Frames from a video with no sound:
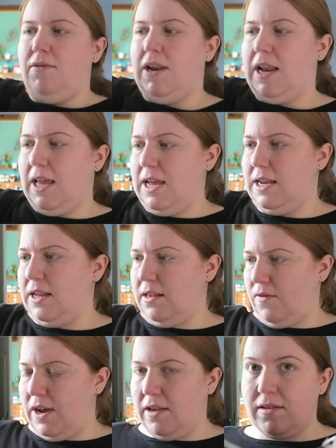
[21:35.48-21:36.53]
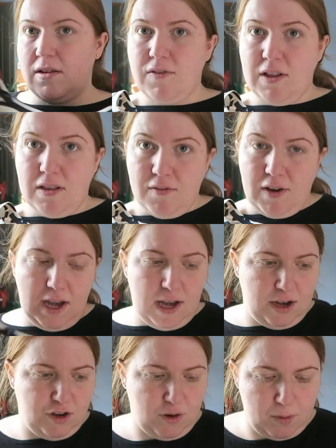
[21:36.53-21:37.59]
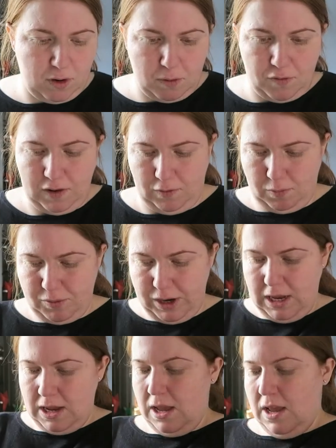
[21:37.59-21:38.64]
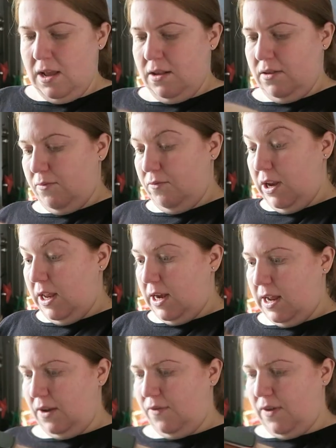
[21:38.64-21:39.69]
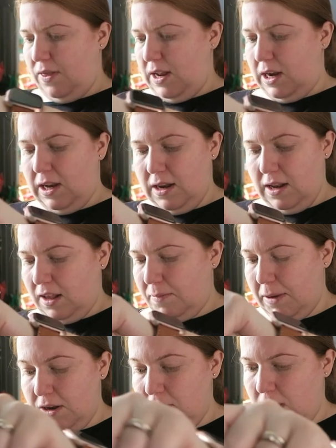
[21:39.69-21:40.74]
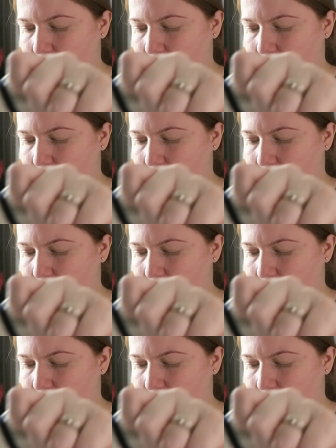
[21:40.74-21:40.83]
I really like it. It's very soft, it's a very light jumper, it's perfect for spring. So I'm really glad I found that. I didn't expect to